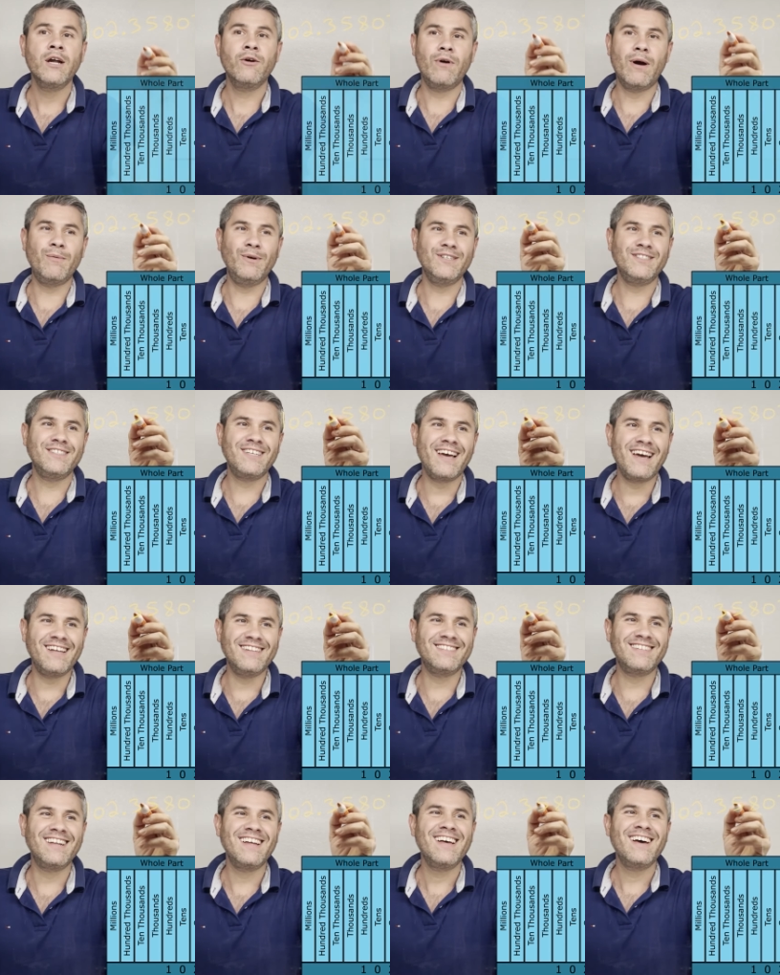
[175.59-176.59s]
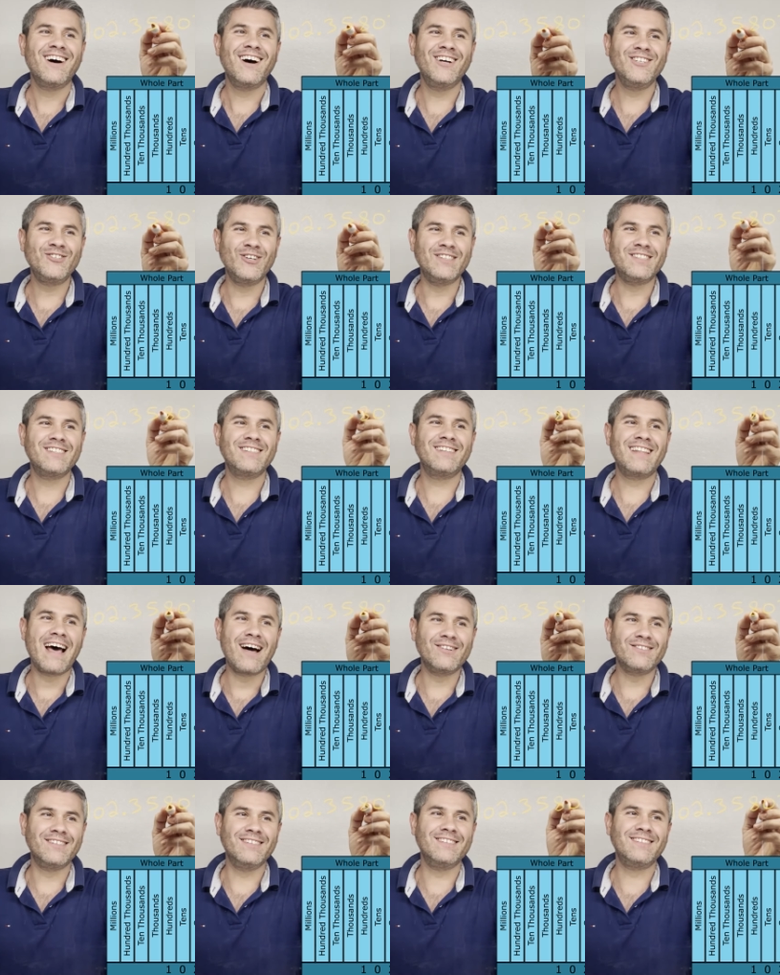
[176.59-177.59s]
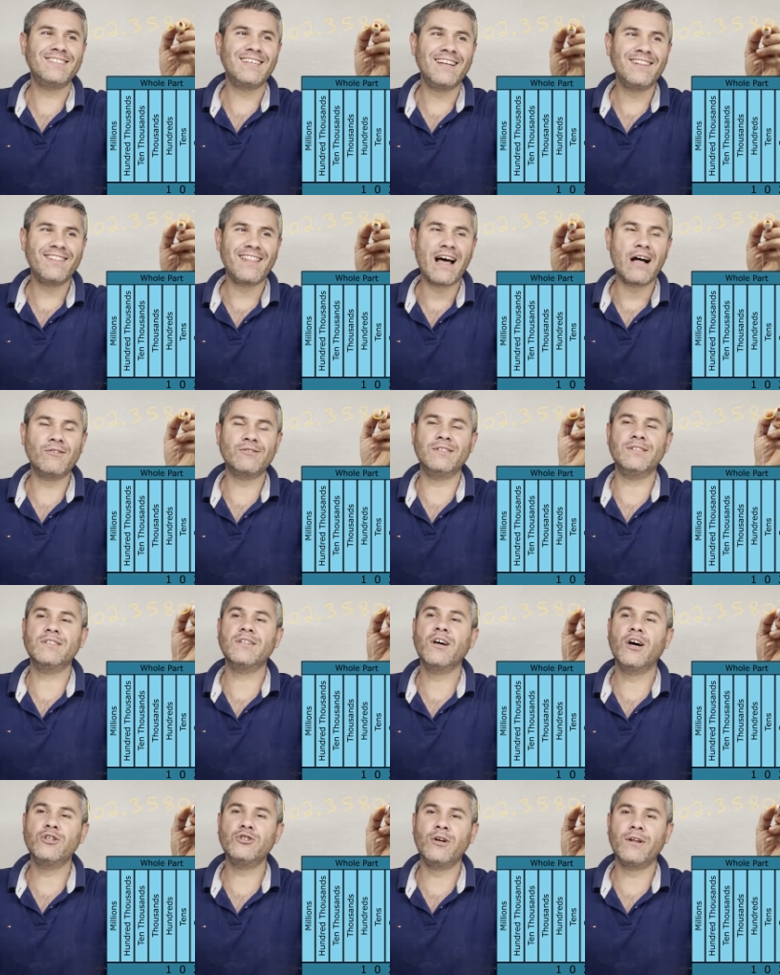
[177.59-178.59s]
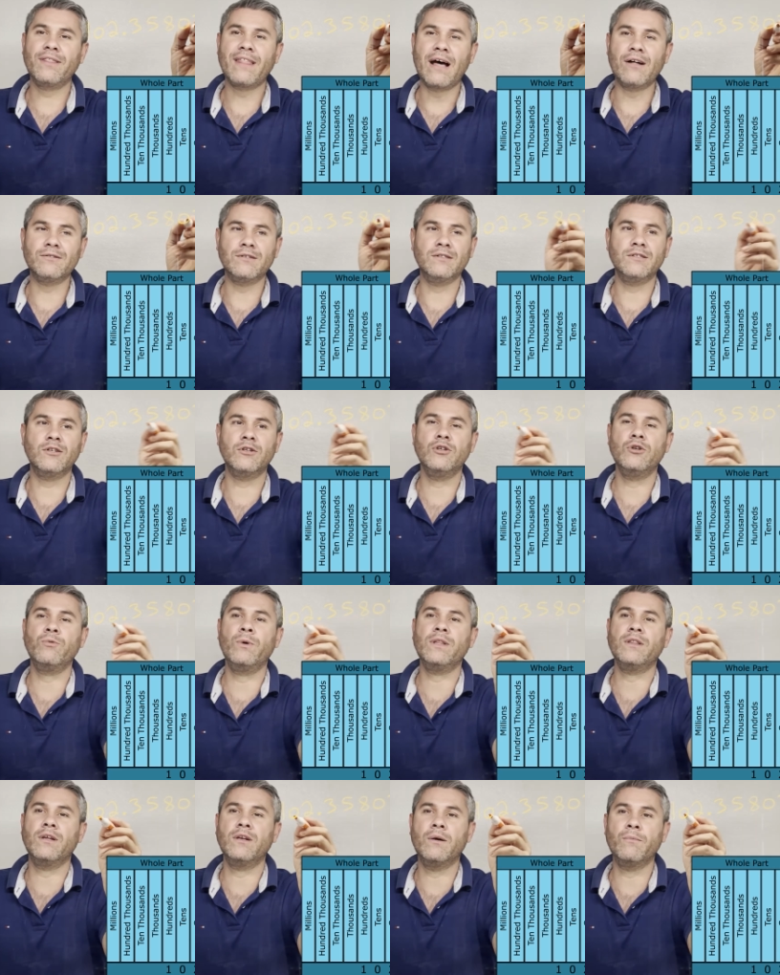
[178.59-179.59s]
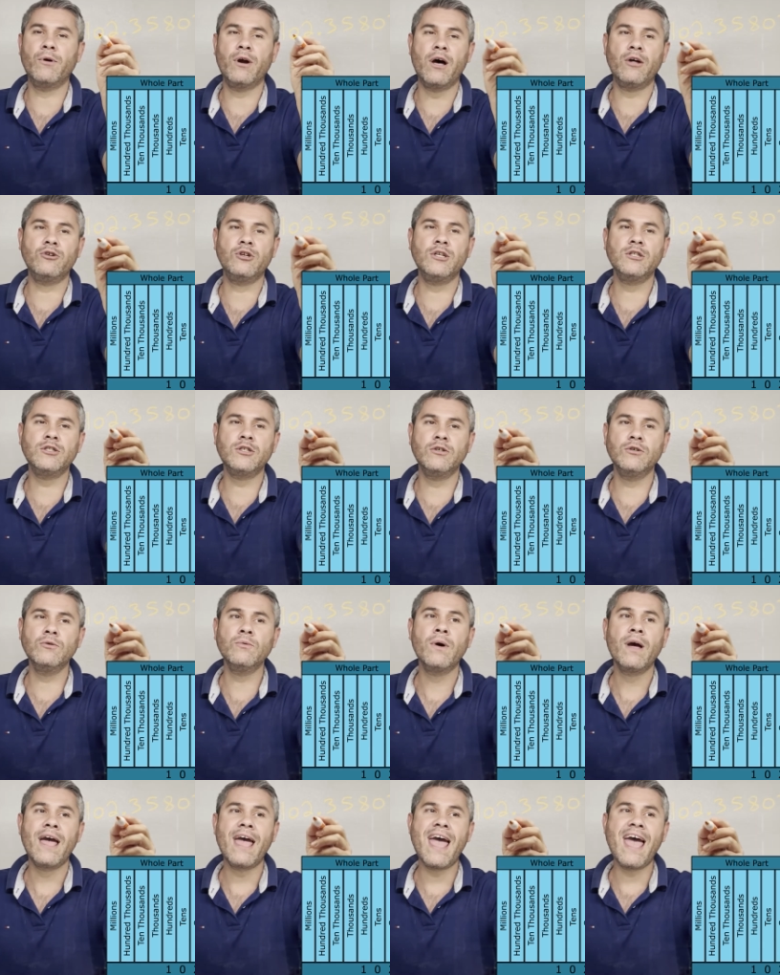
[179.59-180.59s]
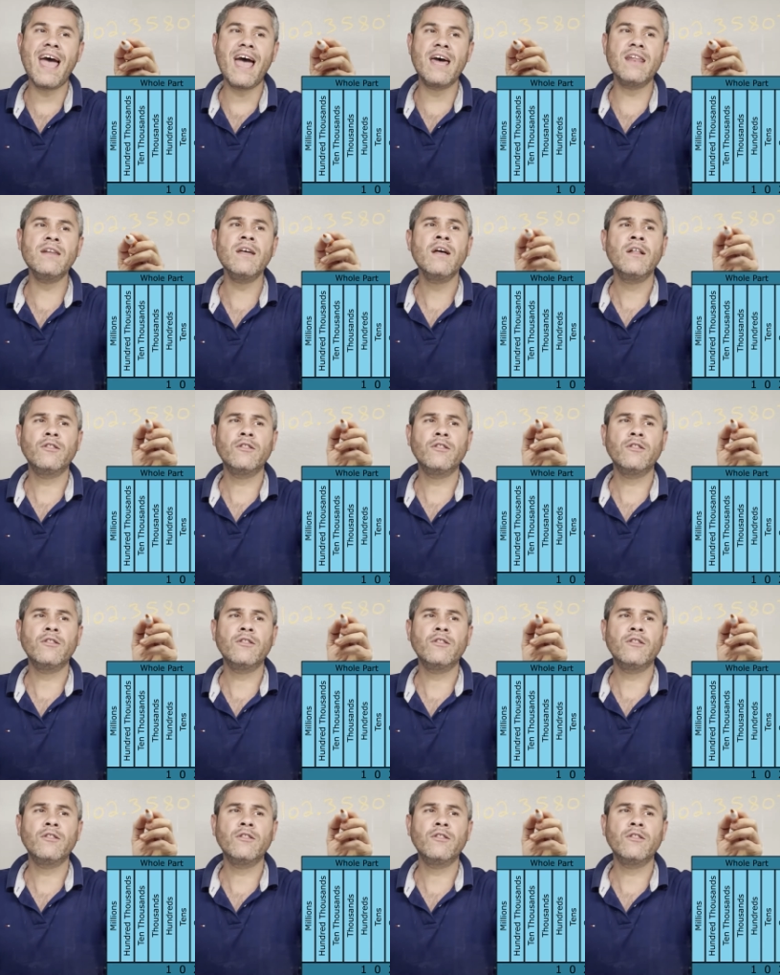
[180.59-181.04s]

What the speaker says: Remember, tens, hundreds, thousands, 10,000s, 100,000. So you read the number 102 and